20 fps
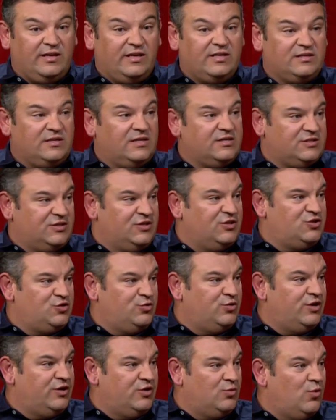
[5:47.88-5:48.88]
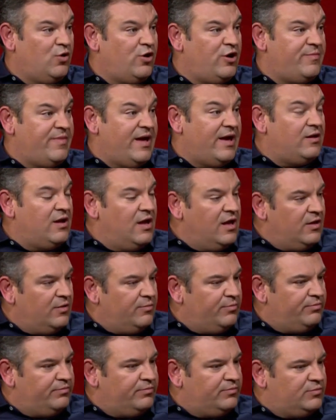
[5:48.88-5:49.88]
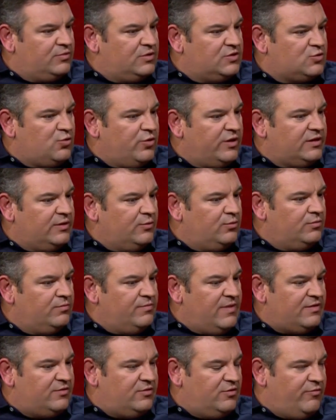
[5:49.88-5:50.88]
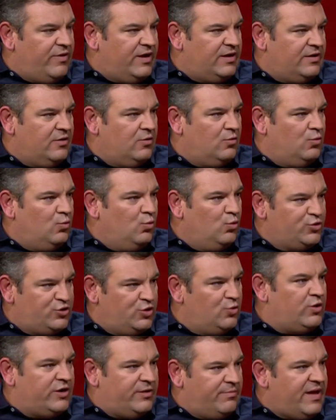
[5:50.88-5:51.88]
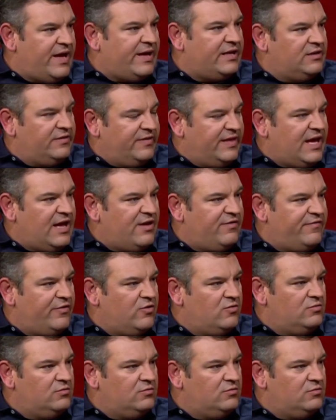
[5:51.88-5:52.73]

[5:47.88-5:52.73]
is an issue we need to worry about. Just quickly, Matthew Rendell, would you want him back into the AFL?